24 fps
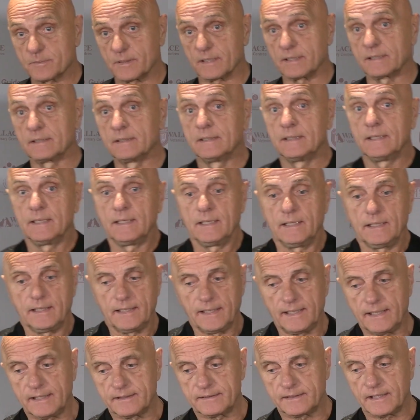But,
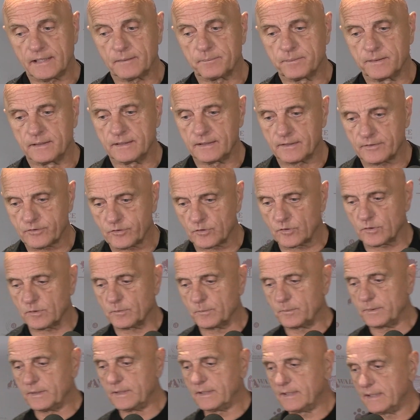I thought
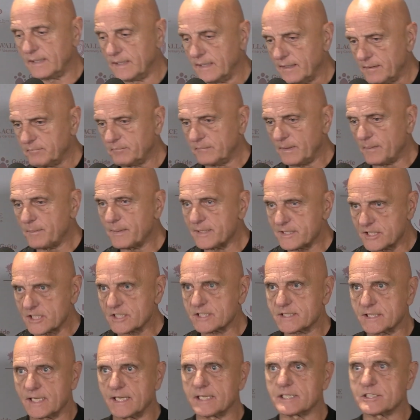we maybe
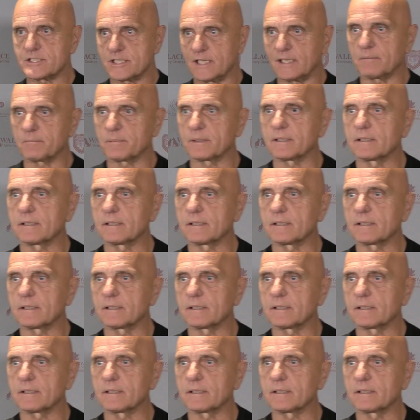just edged it.